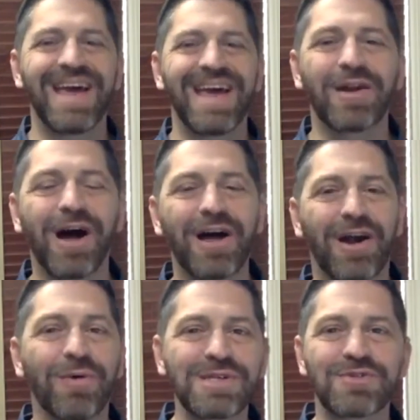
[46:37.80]
and
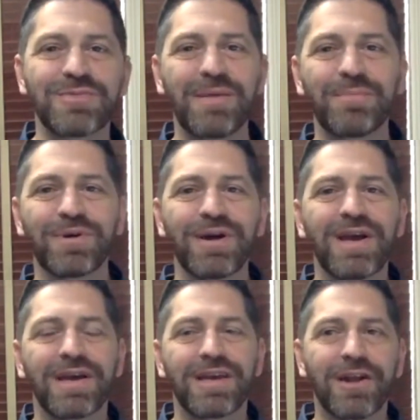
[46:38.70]
always remember,
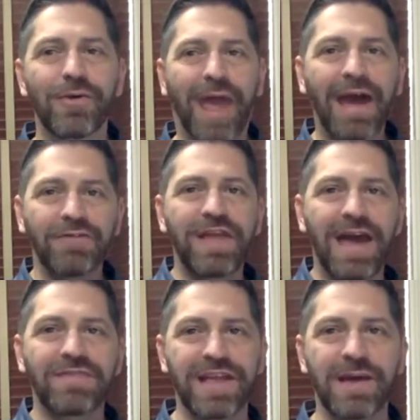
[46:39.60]
you don't have to have
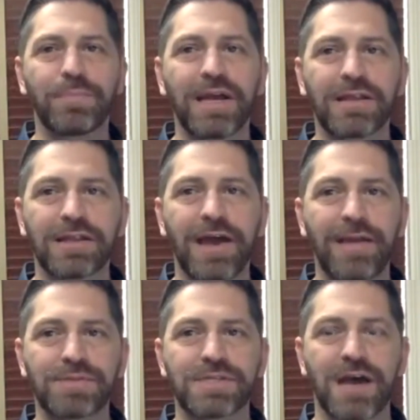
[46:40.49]
a template to type
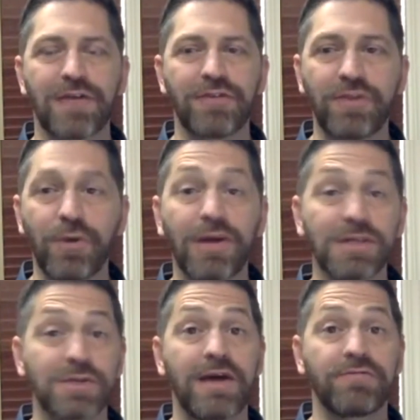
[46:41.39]
stuff. If you also
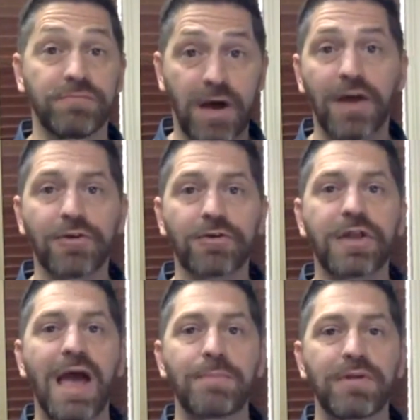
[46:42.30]
have other
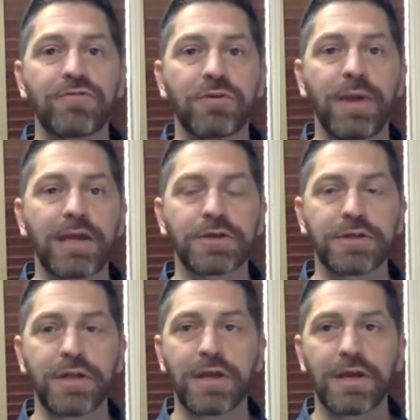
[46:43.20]
type
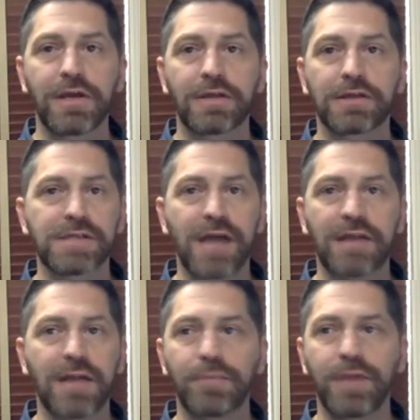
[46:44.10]
information that's not
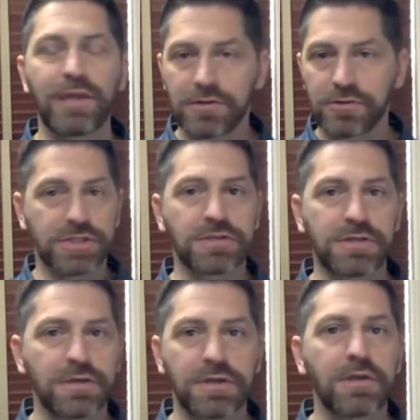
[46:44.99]
templated, just
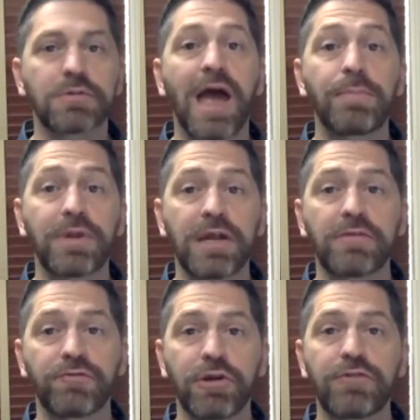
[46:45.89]
type it in
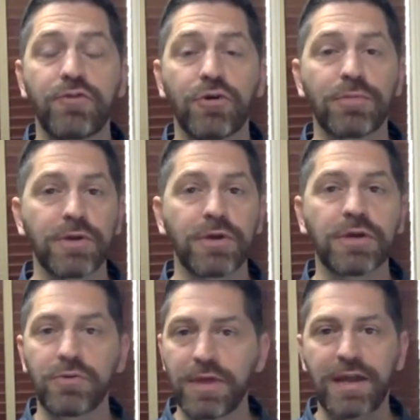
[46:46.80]
free form. You can
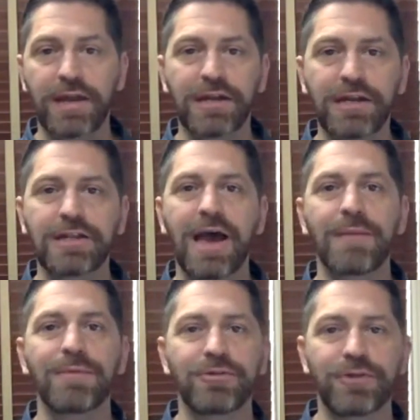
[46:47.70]
do that at any time
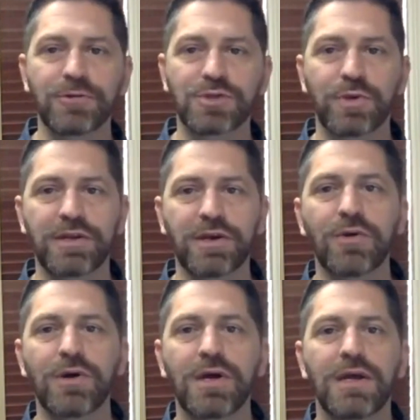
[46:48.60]
in your notes window.
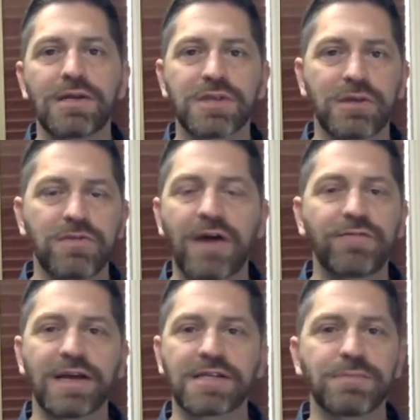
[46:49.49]
So you've got
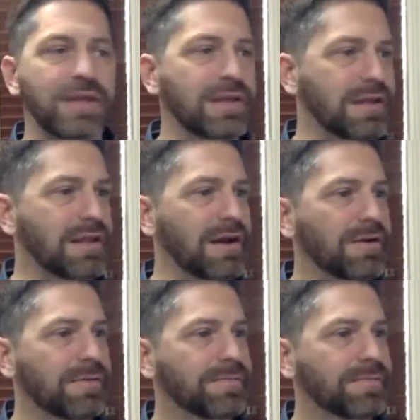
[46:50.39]
flexibility there.